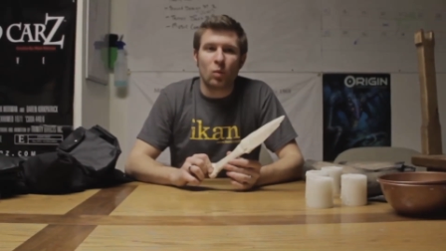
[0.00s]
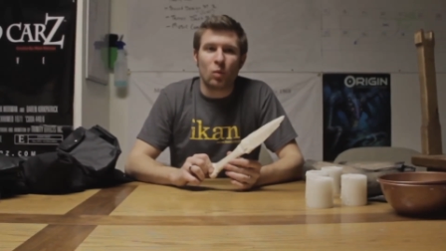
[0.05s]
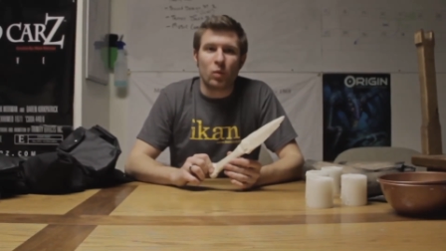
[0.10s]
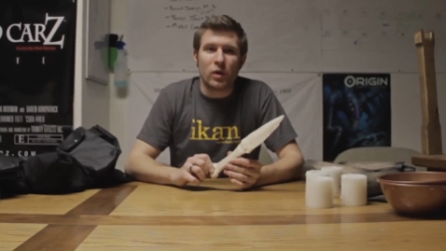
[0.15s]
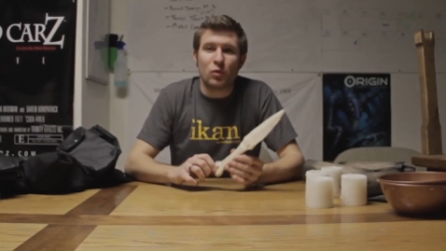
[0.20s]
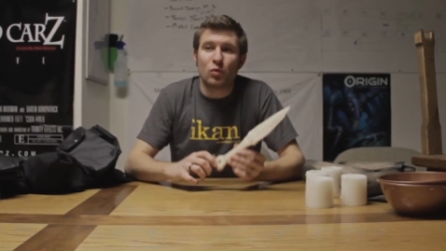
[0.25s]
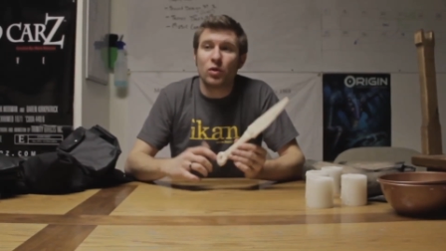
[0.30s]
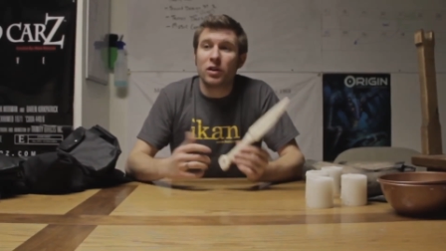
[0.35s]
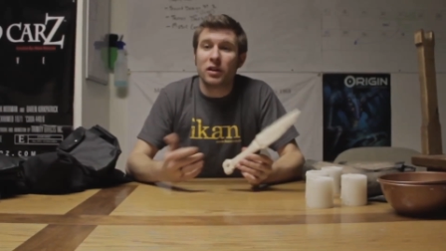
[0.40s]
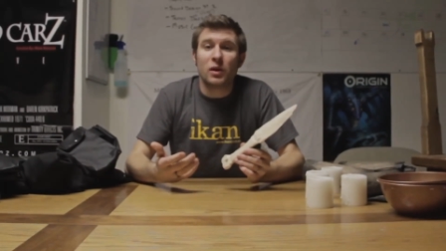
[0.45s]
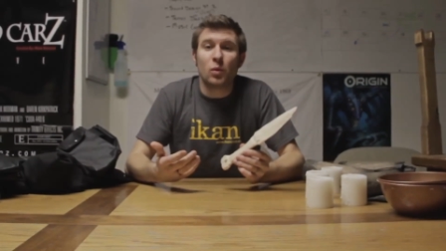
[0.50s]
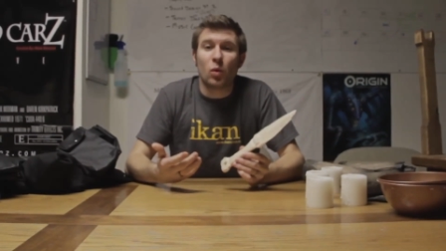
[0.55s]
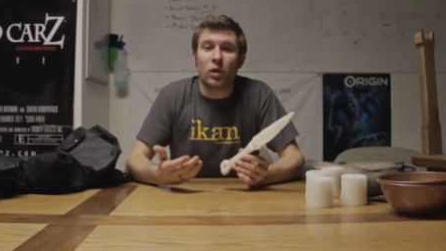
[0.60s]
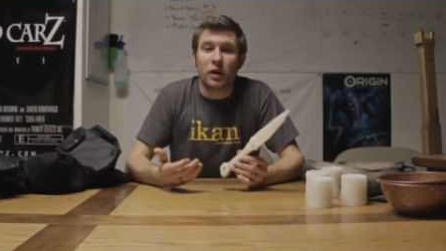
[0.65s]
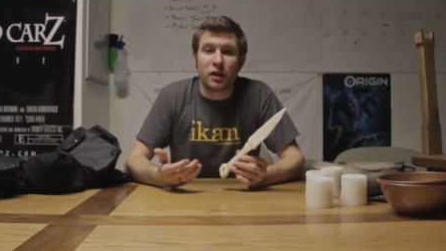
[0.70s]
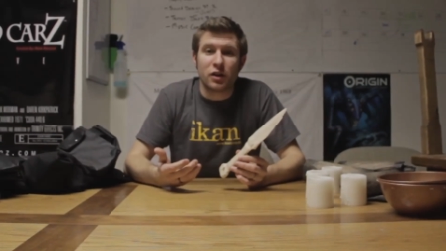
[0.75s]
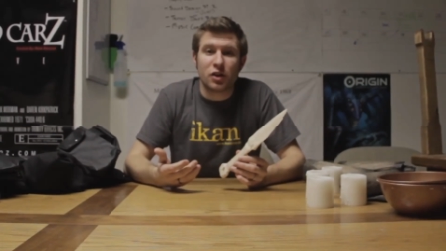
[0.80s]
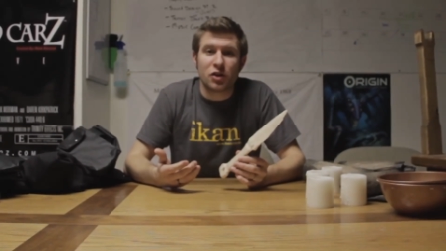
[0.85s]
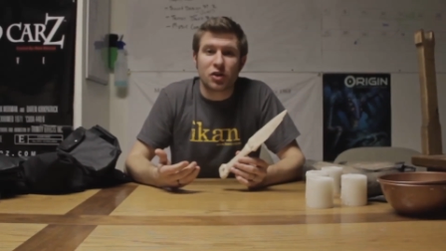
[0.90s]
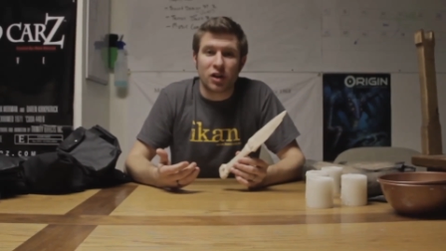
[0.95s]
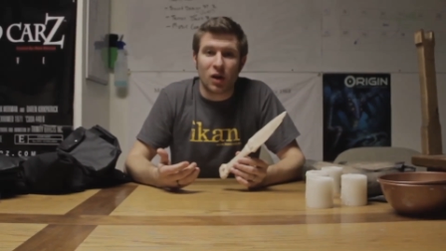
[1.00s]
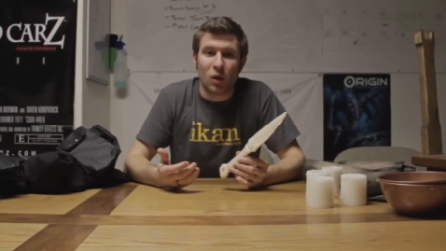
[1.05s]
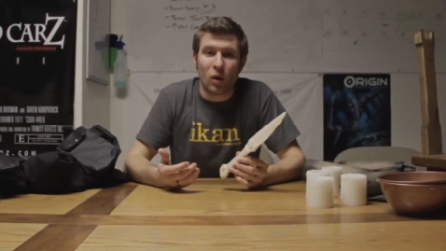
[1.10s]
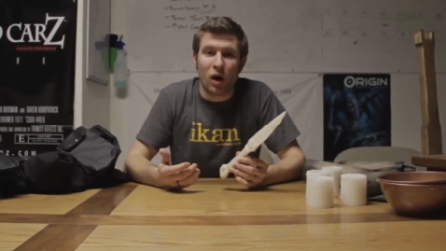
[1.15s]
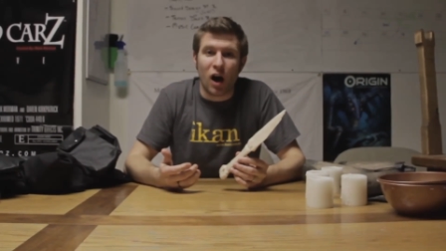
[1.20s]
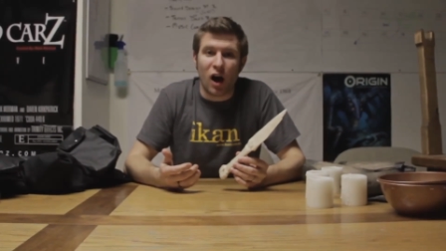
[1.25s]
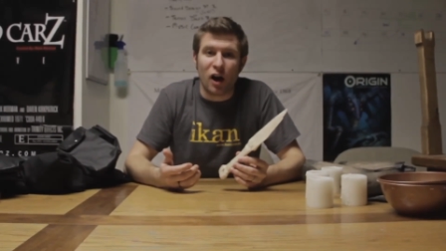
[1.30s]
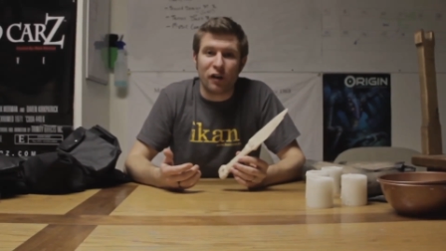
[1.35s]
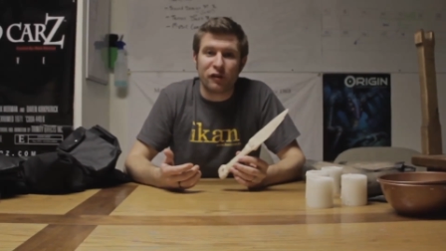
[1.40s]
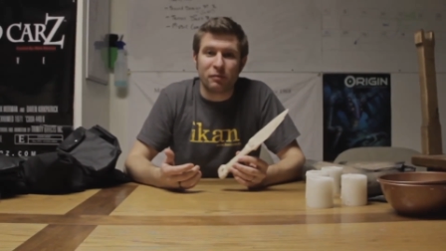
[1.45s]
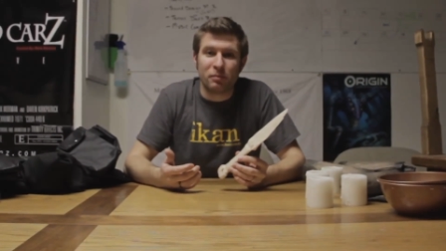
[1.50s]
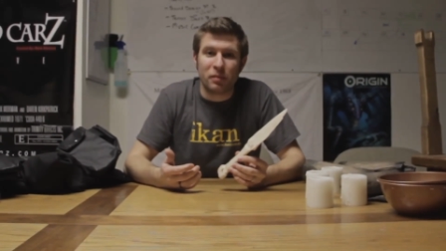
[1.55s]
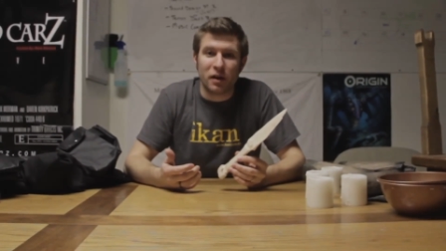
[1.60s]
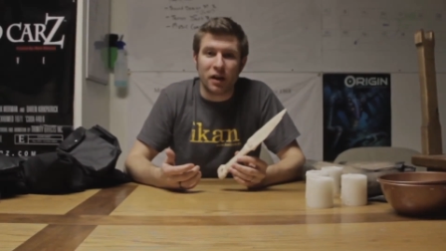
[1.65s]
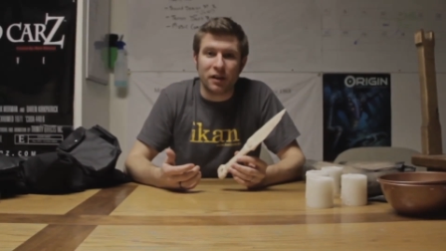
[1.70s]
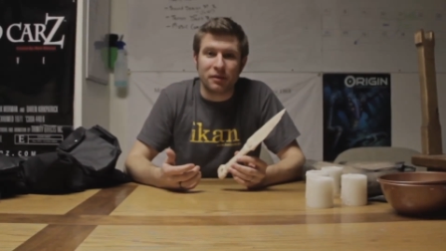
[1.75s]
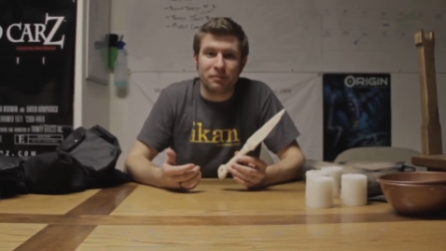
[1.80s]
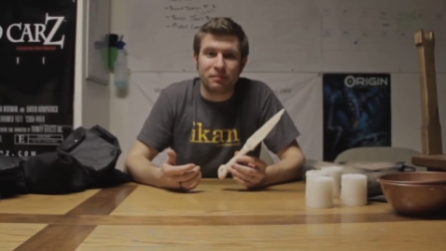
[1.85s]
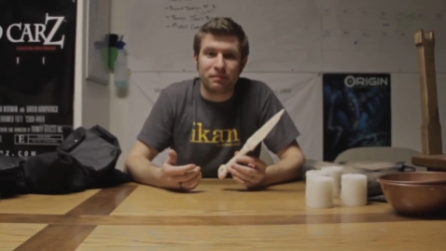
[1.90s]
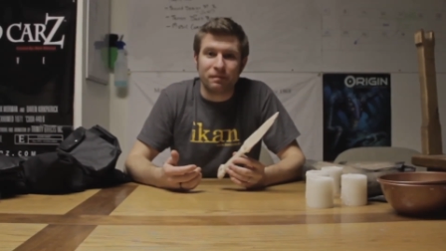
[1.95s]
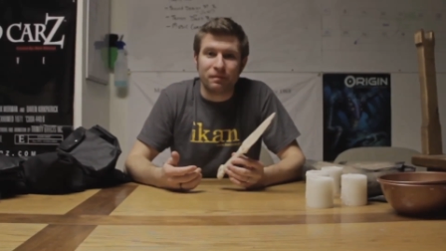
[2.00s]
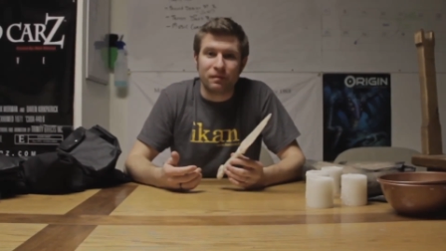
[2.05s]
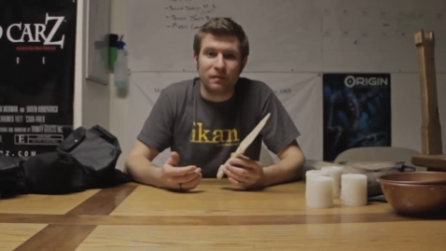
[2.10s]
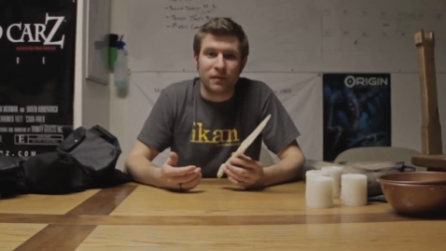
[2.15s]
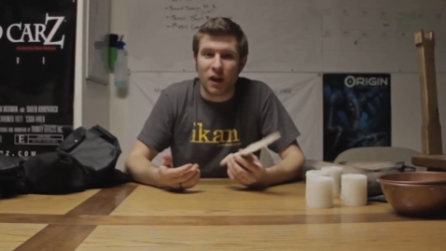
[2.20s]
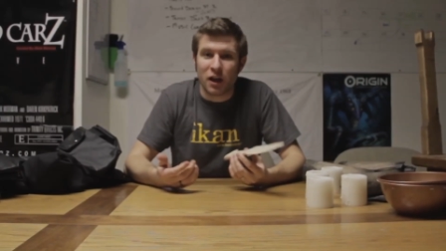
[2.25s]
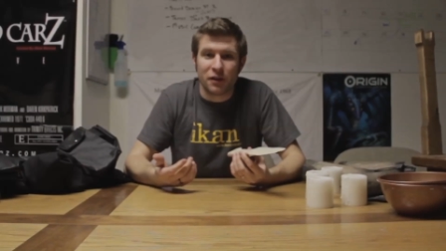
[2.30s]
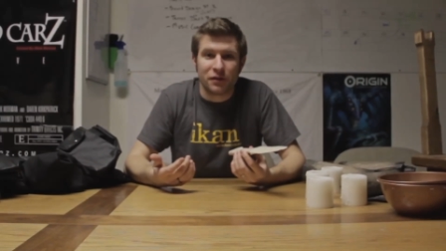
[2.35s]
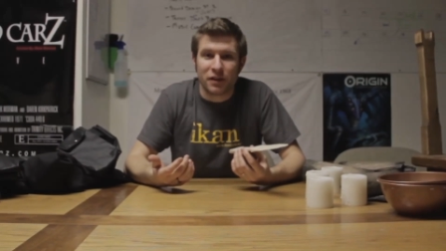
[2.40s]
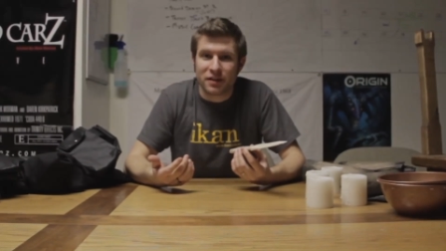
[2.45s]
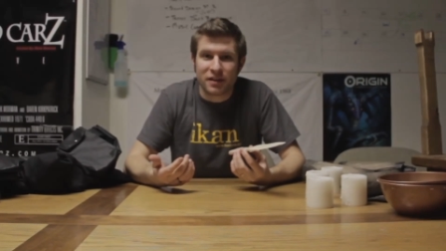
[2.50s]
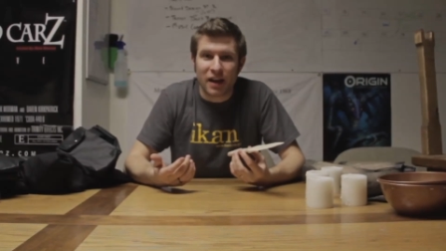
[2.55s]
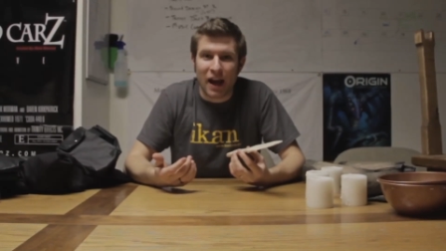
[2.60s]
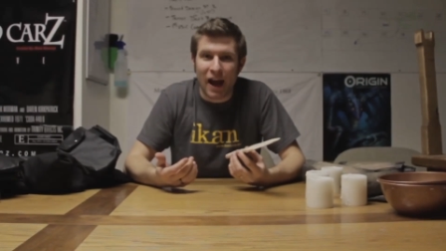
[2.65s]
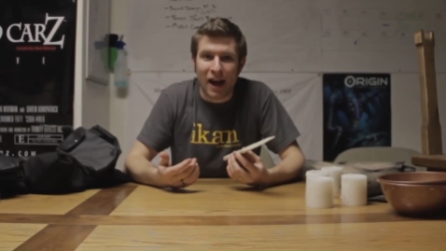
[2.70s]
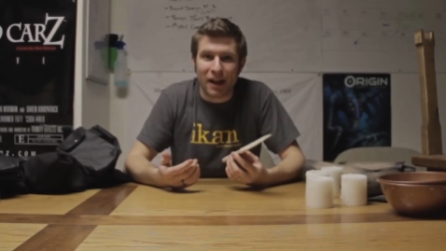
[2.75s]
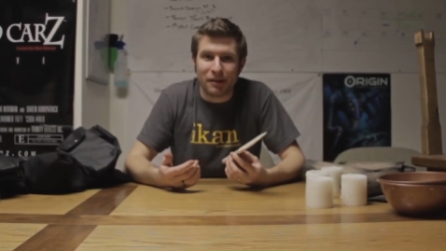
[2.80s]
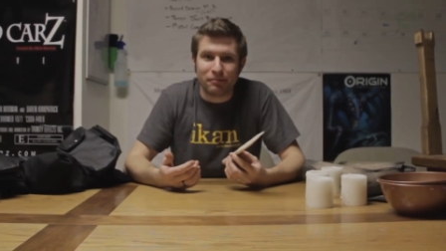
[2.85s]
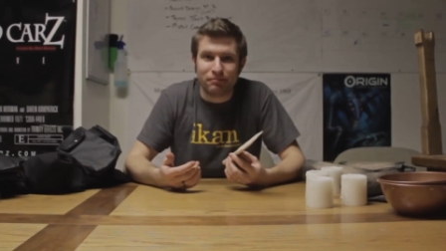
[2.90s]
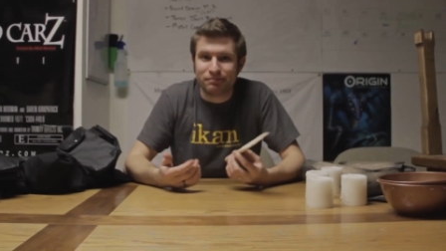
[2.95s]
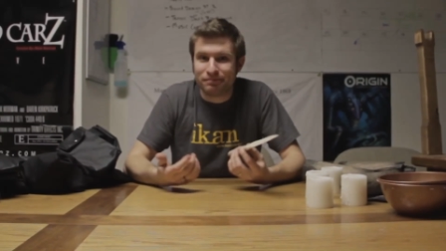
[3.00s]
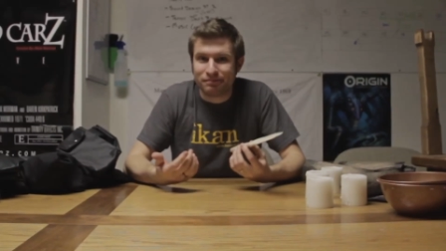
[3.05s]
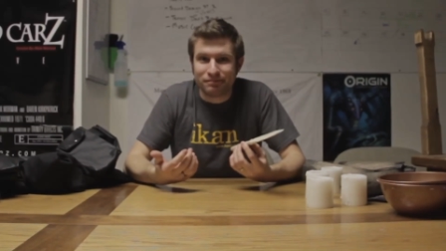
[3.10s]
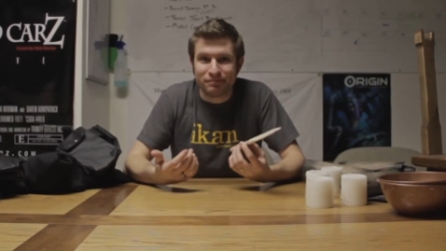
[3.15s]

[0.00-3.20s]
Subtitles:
we really wanted to show off, but none of us had